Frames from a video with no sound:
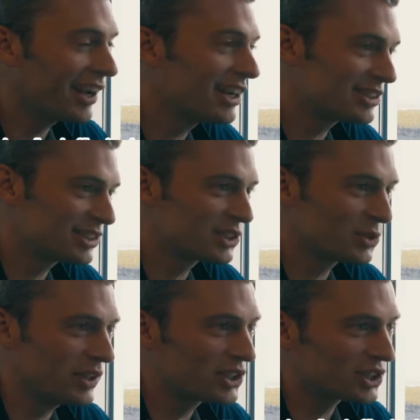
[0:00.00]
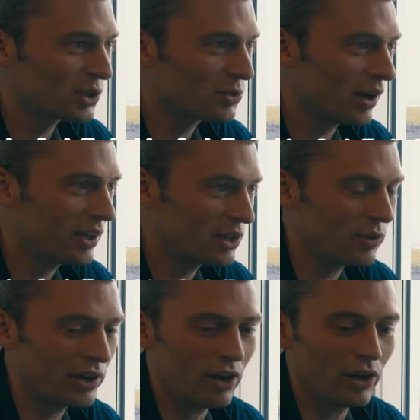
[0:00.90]
get asked this question
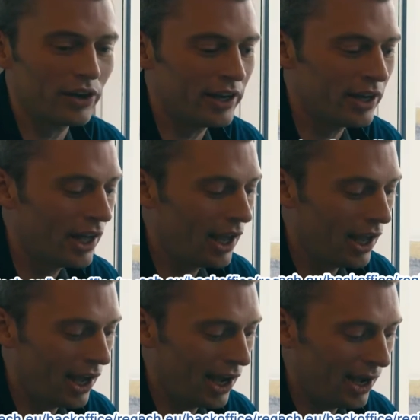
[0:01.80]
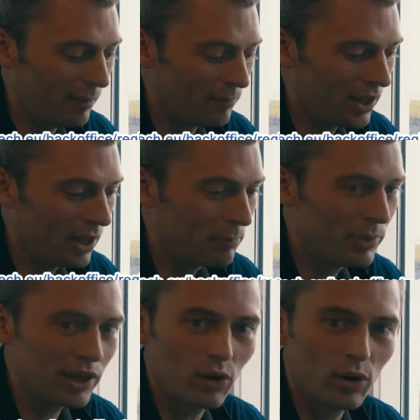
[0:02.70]
quite a lot, and
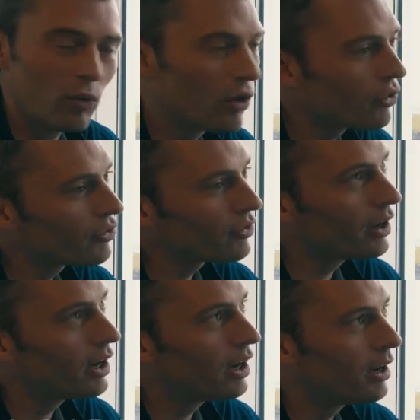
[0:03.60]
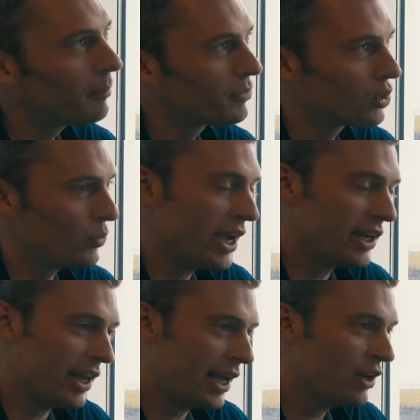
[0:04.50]
Bitcoin was
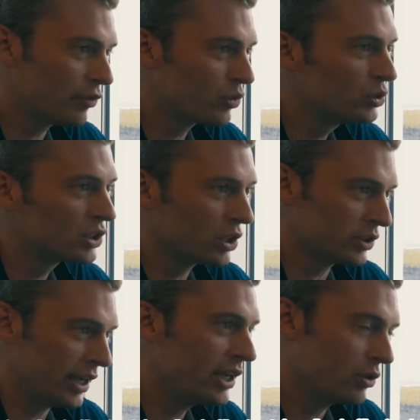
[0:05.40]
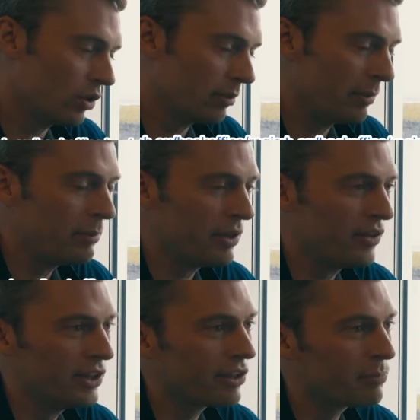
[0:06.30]
created end of 2008, or maybe in
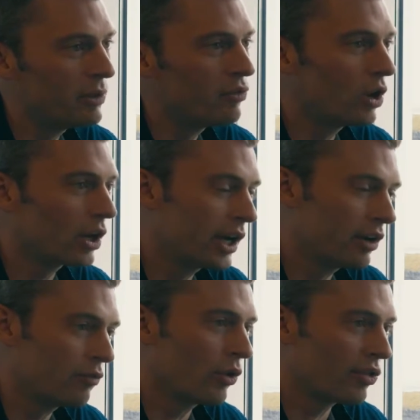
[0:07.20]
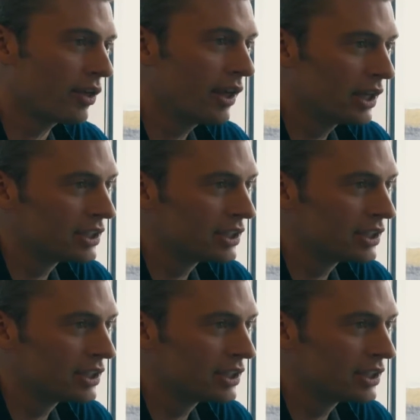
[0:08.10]
the years before, kind of was